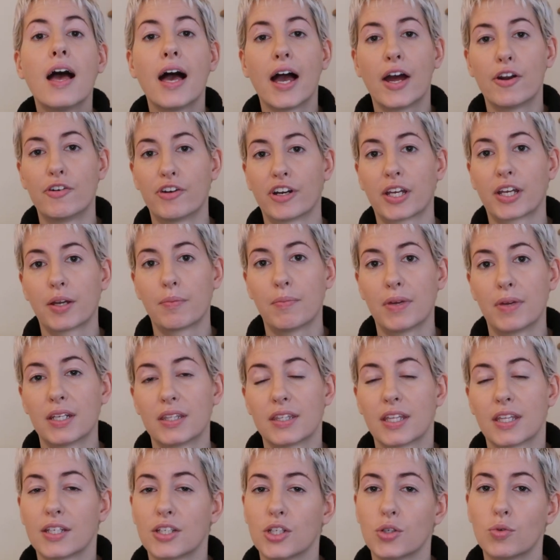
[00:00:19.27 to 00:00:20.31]
I
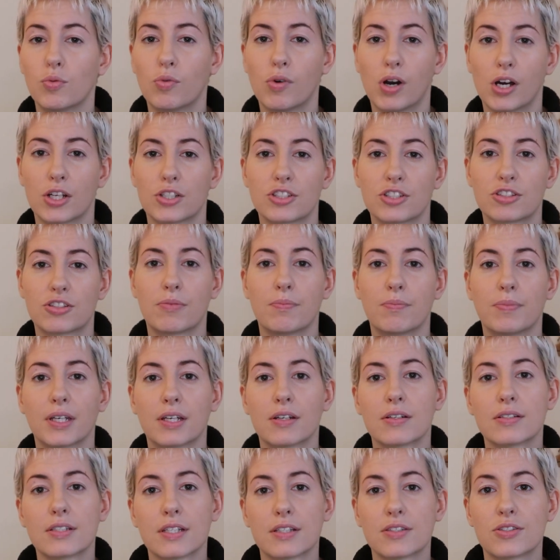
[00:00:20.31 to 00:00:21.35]
recommend that you watch them
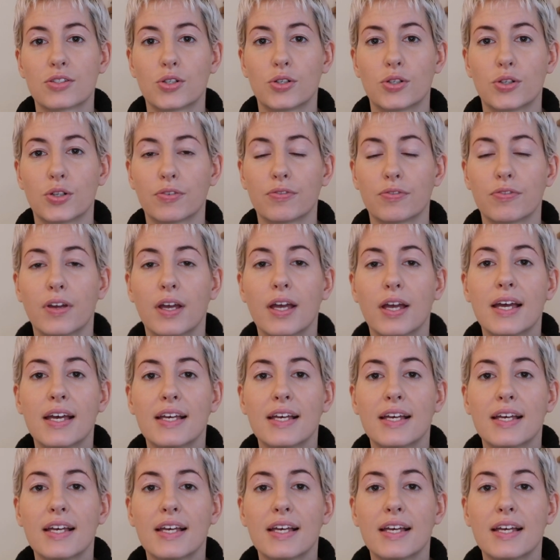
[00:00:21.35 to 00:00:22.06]
because it sort of